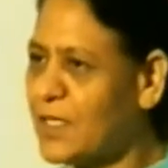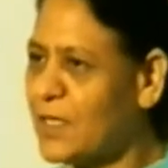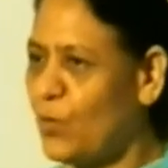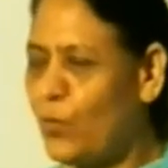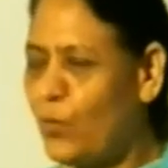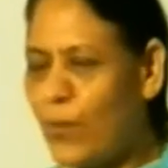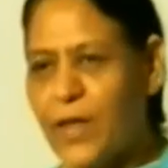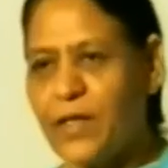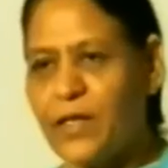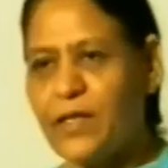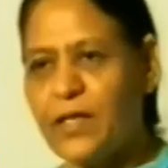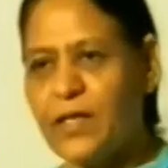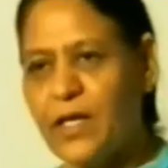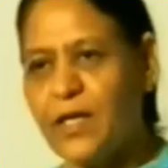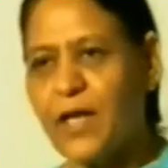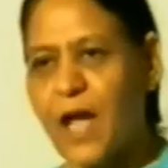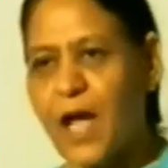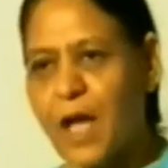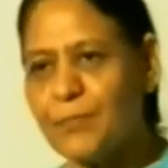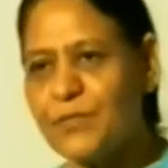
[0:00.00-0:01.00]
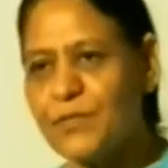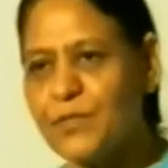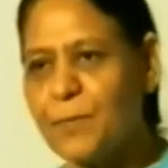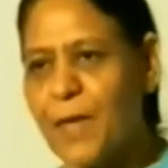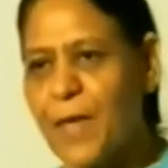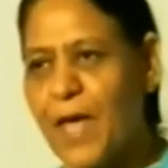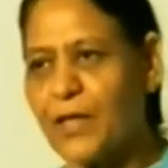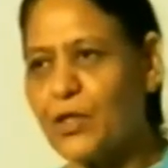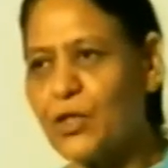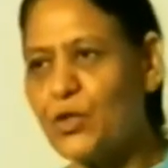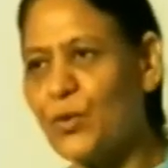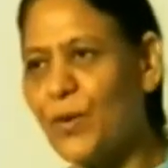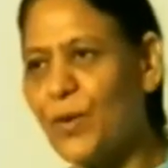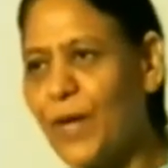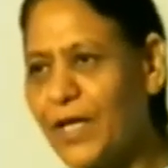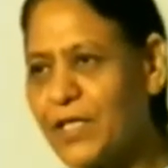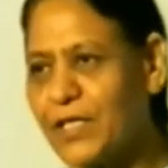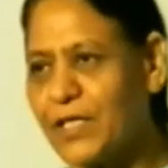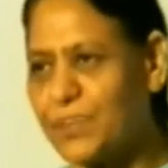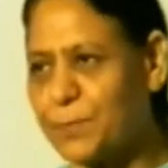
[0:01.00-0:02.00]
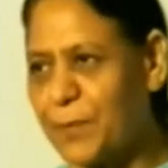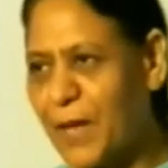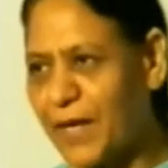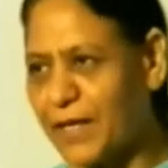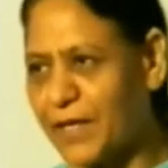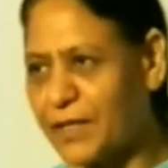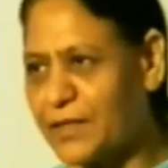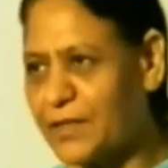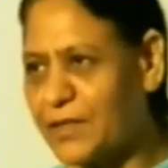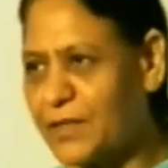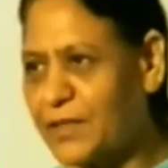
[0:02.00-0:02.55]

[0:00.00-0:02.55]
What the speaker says: When he comes back, you expect